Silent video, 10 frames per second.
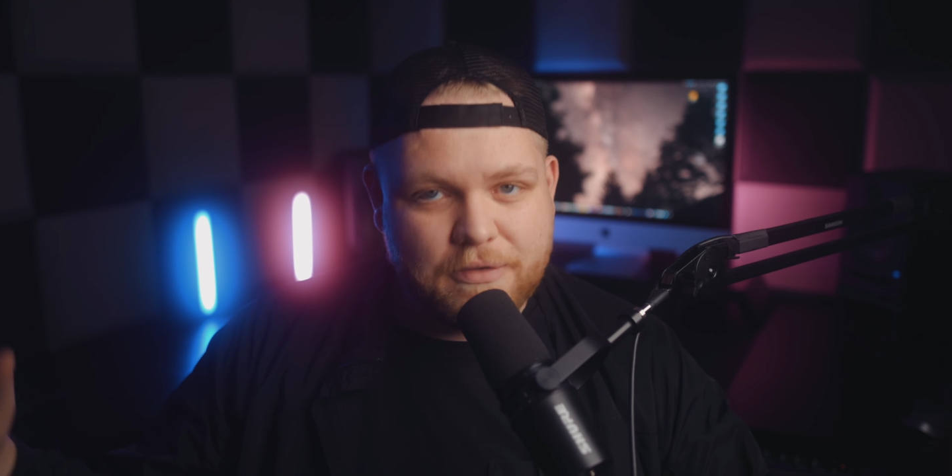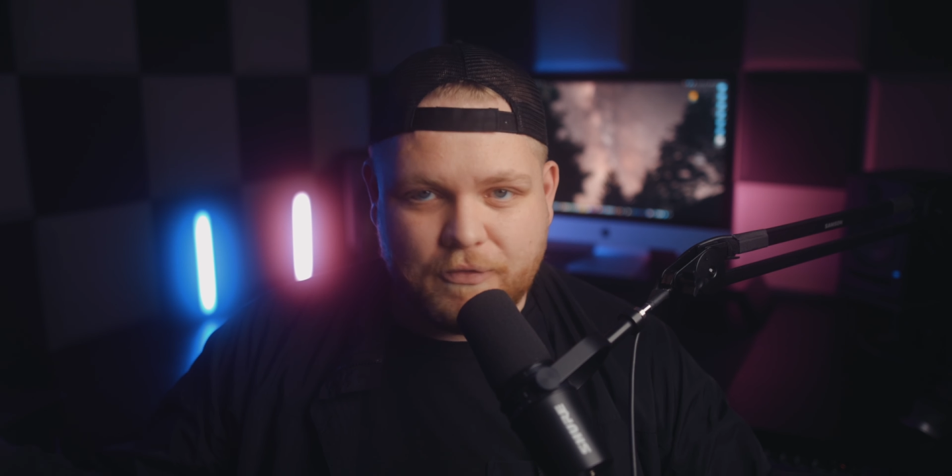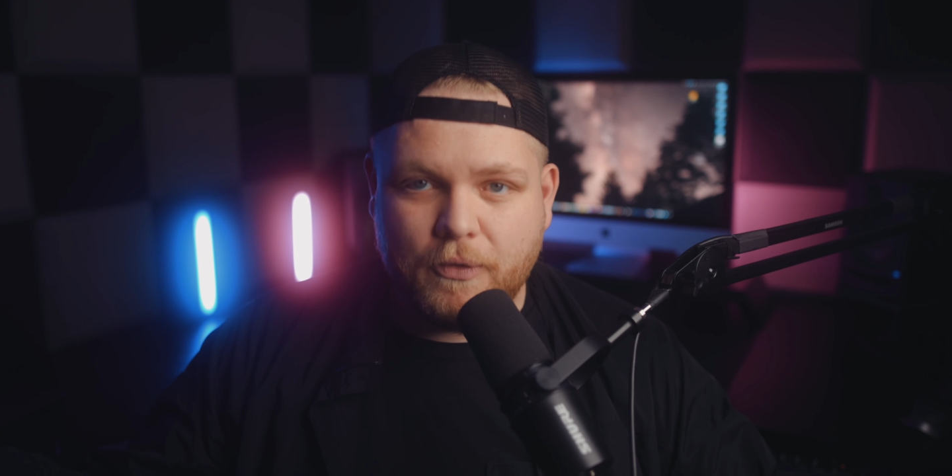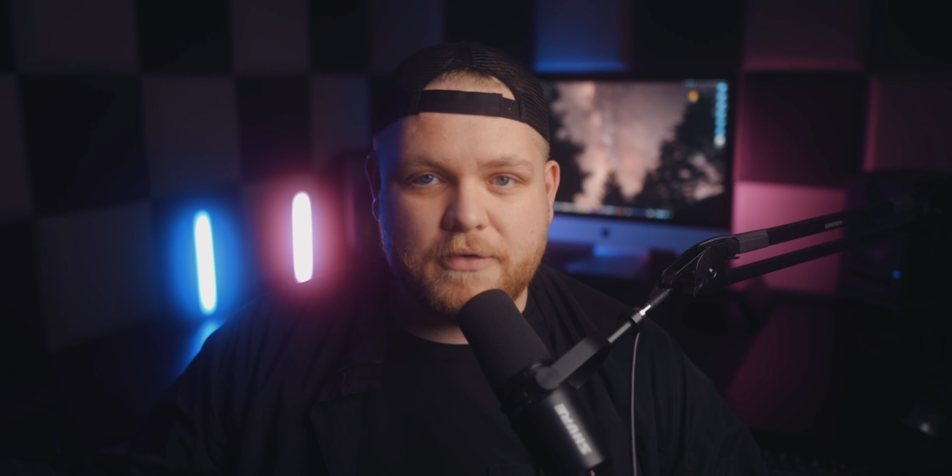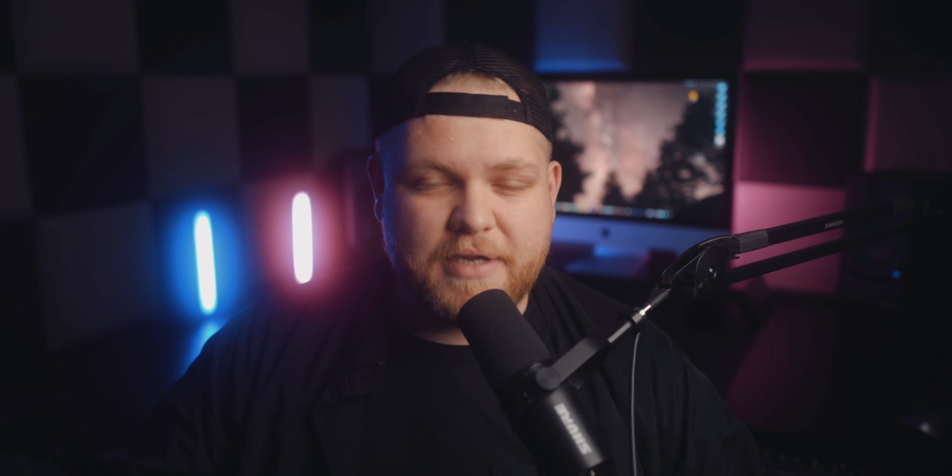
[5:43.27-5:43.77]

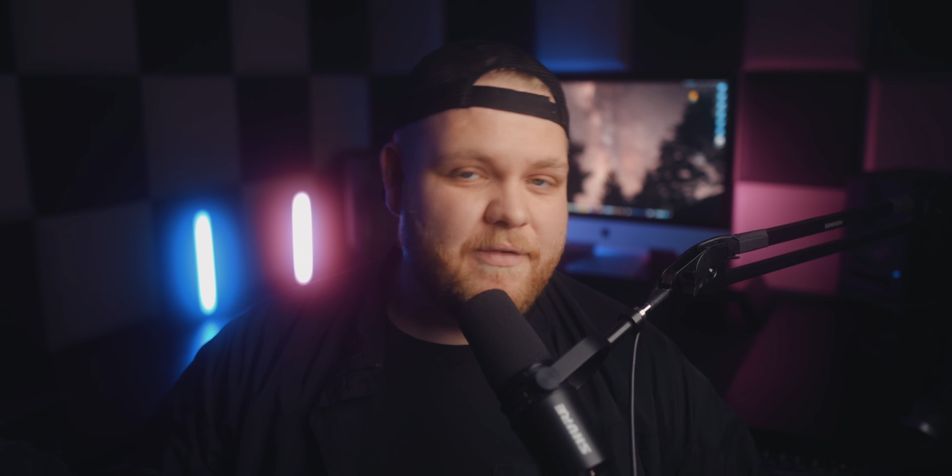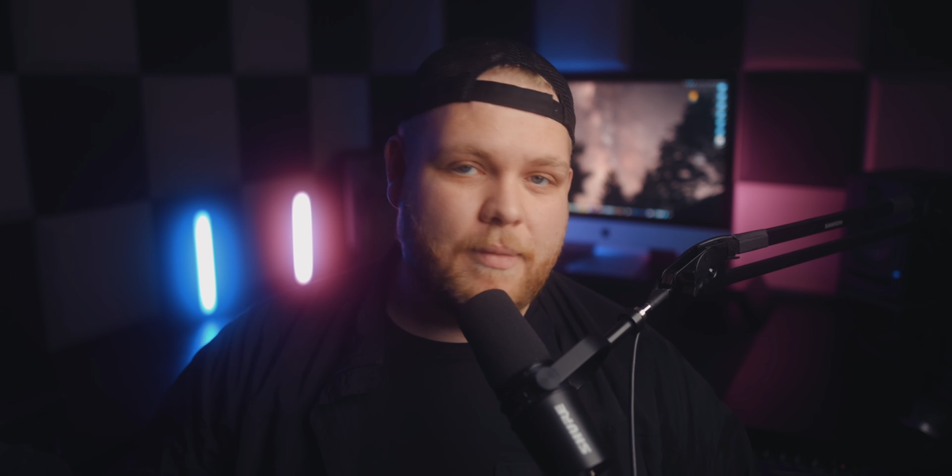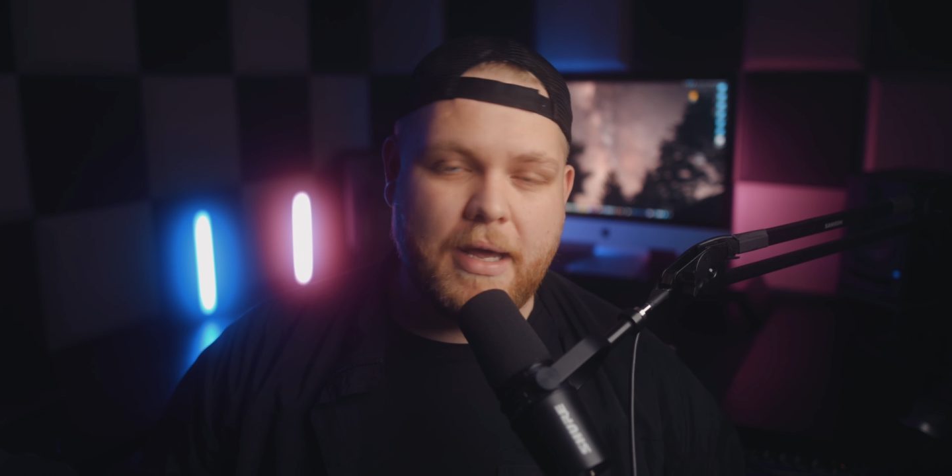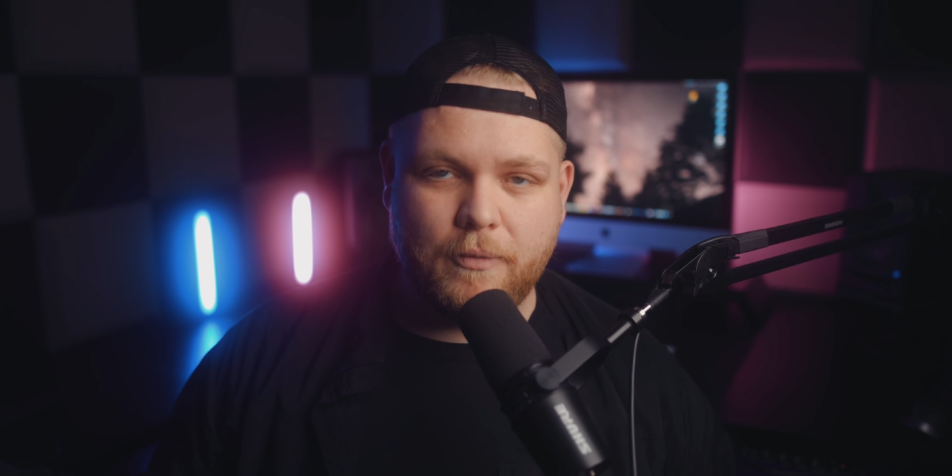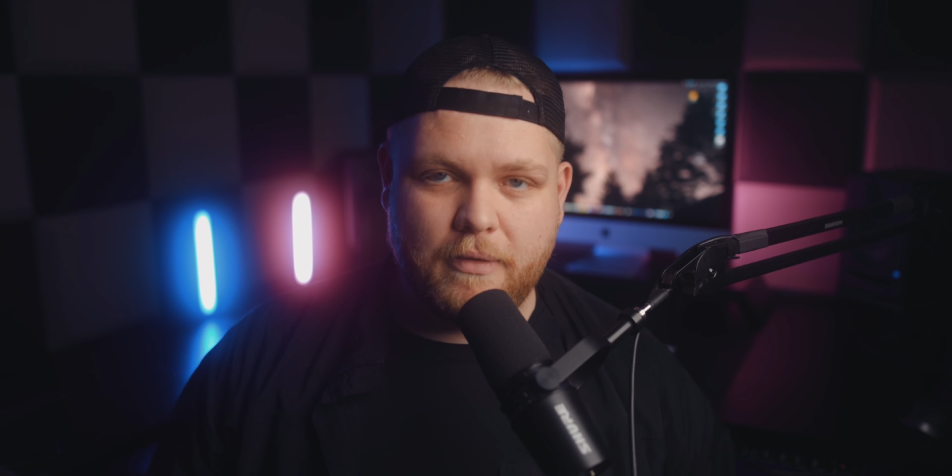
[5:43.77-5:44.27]
Of course,
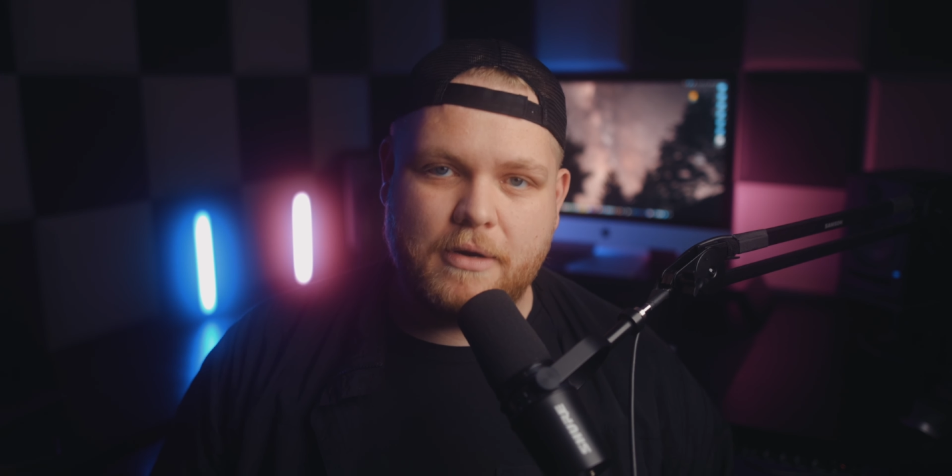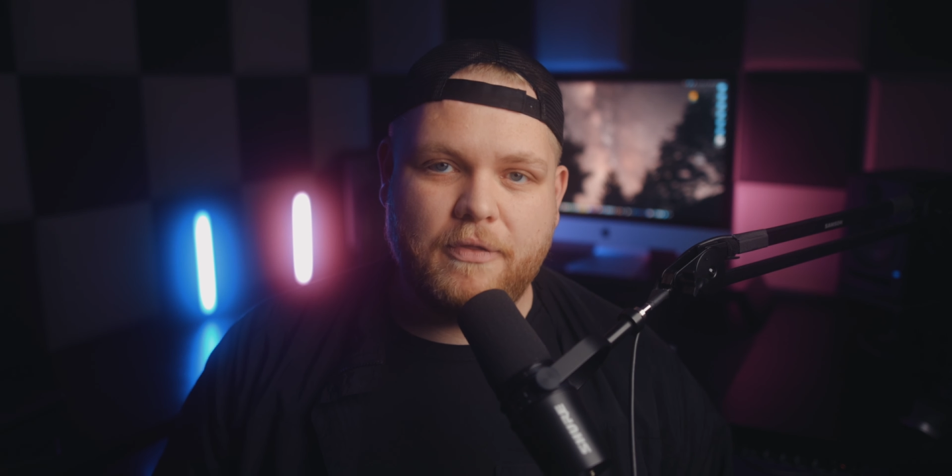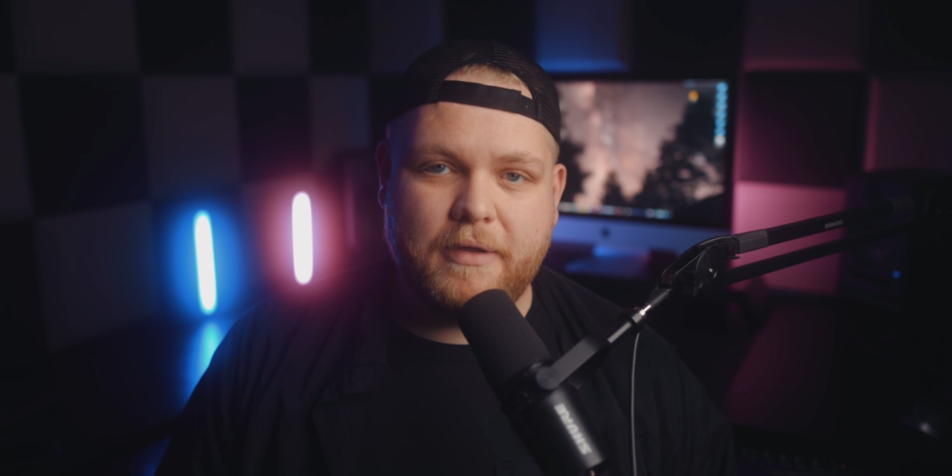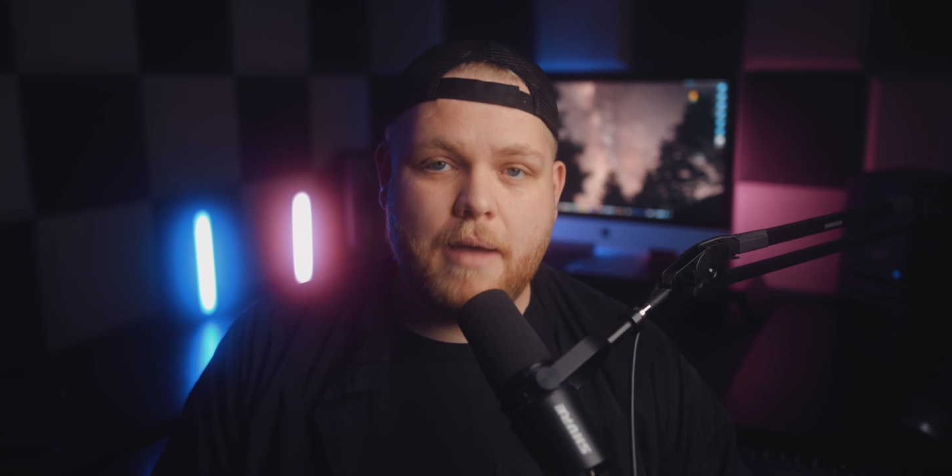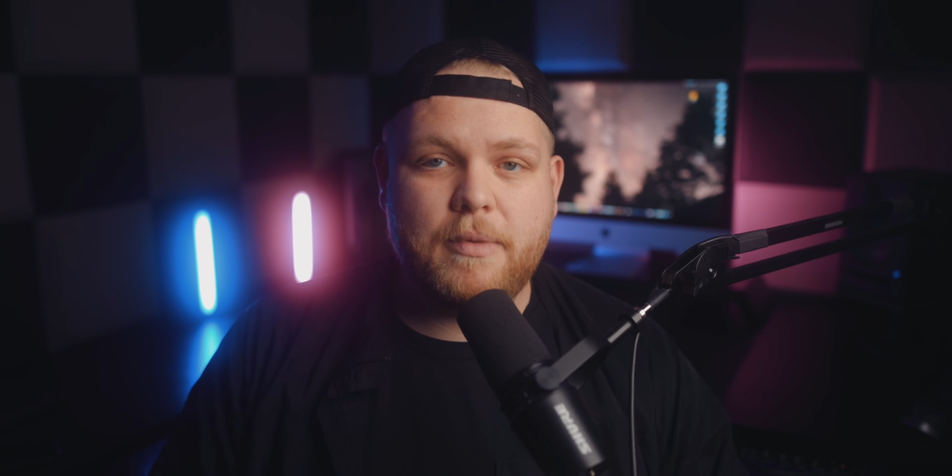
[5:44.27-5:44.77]
everybody would. I
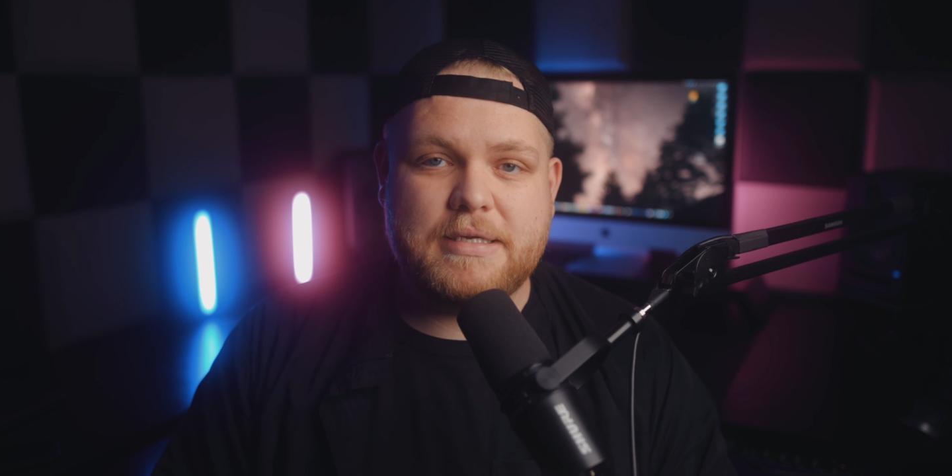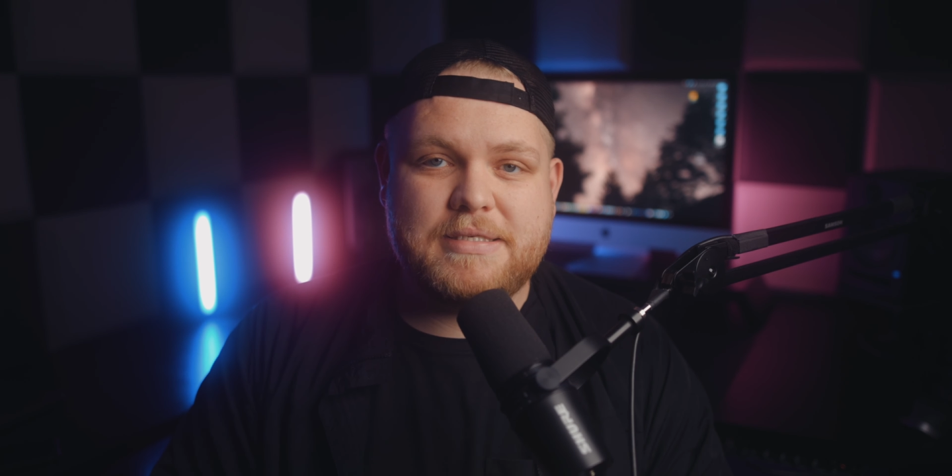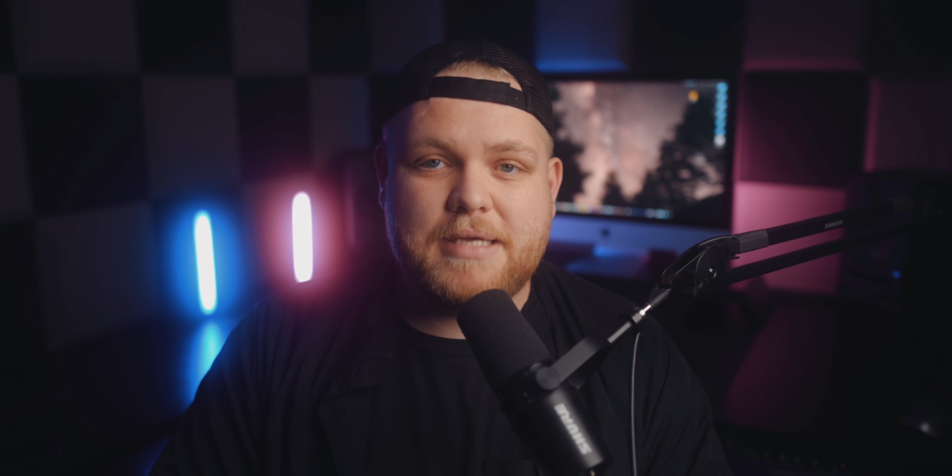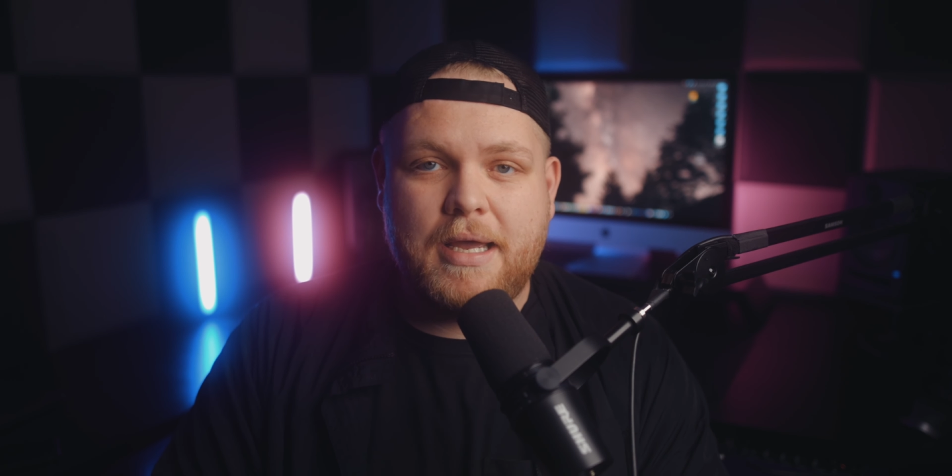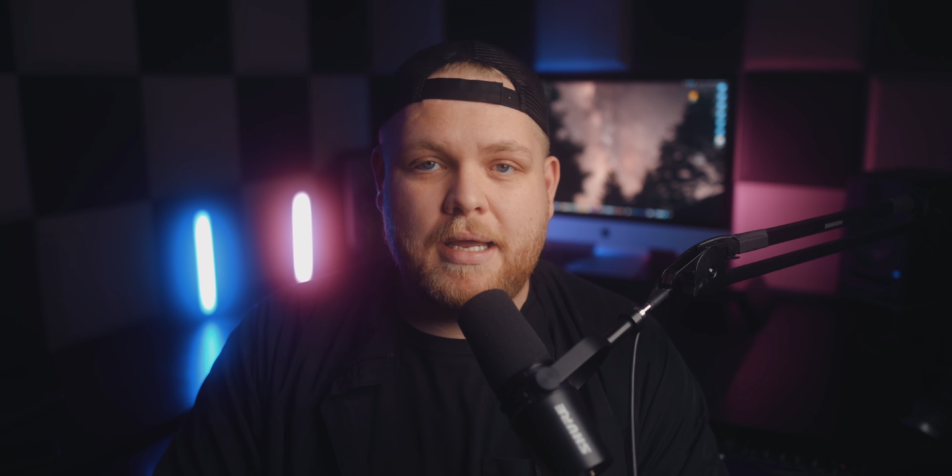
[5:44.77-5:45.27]
don't think I'm going to
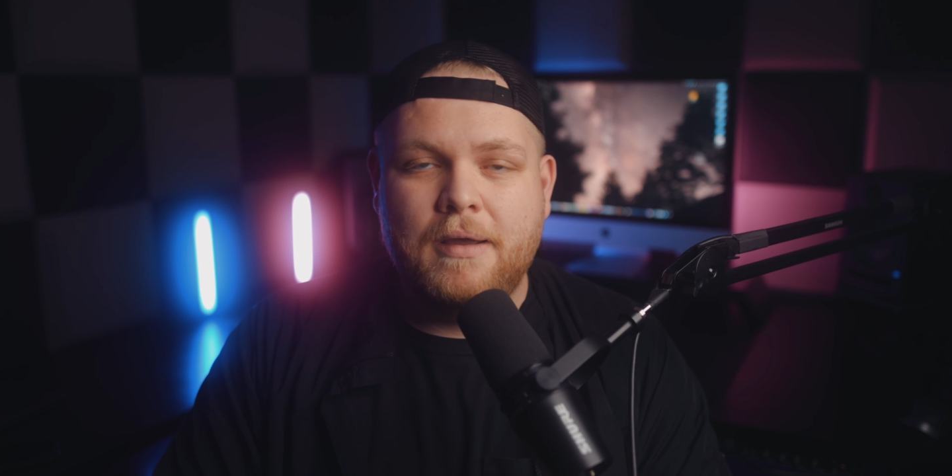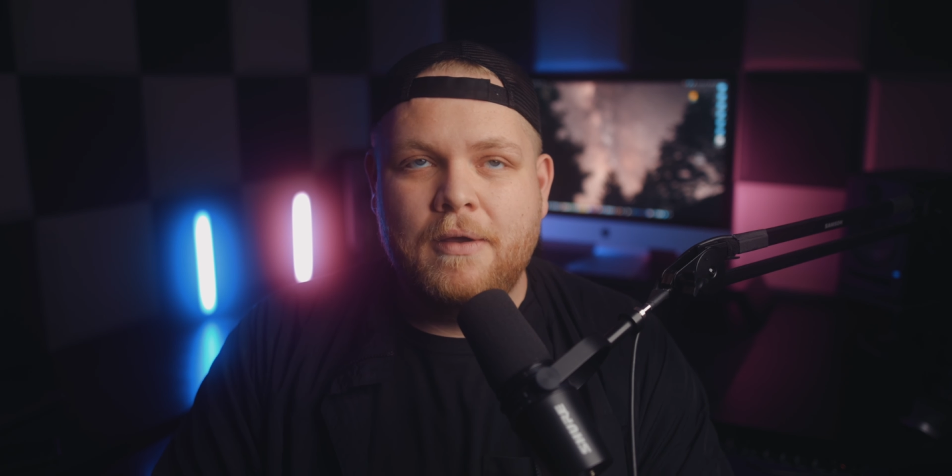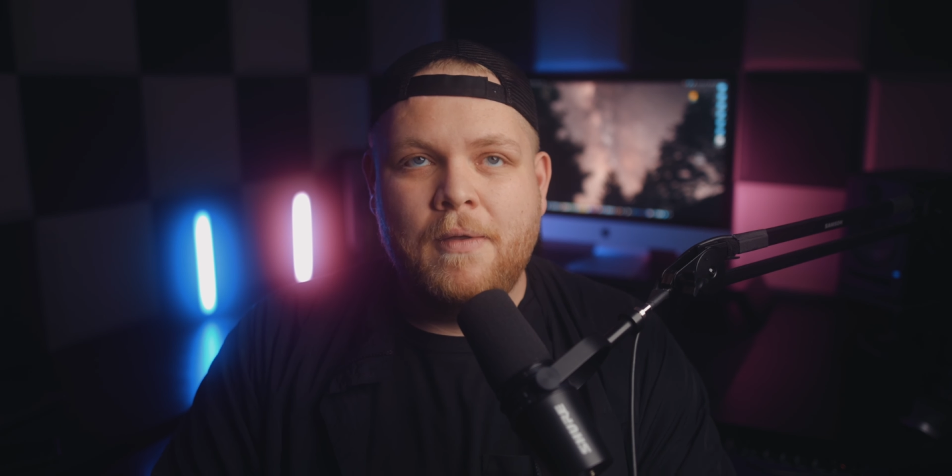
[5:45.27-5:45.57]
say,